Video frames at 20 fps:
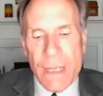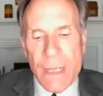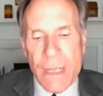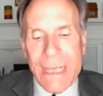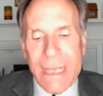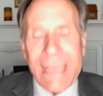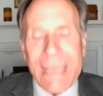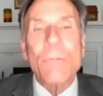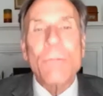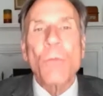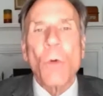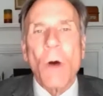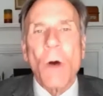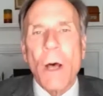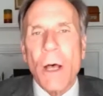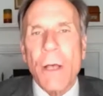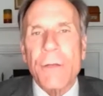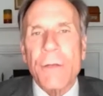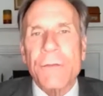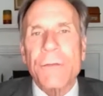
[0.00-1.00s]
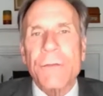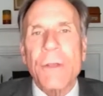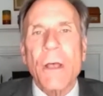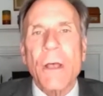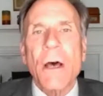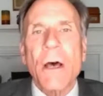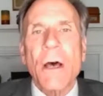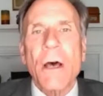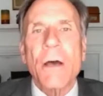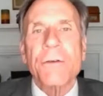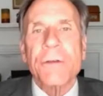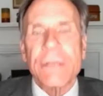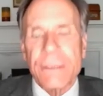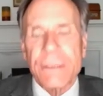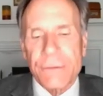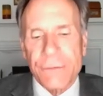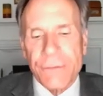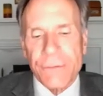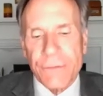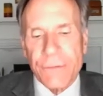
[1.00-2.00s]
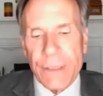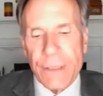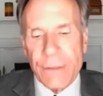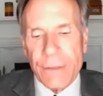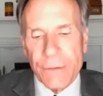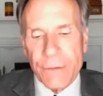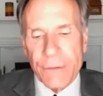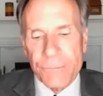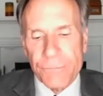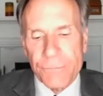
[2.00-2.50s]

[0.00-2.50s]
He was Hunter Hills Theater.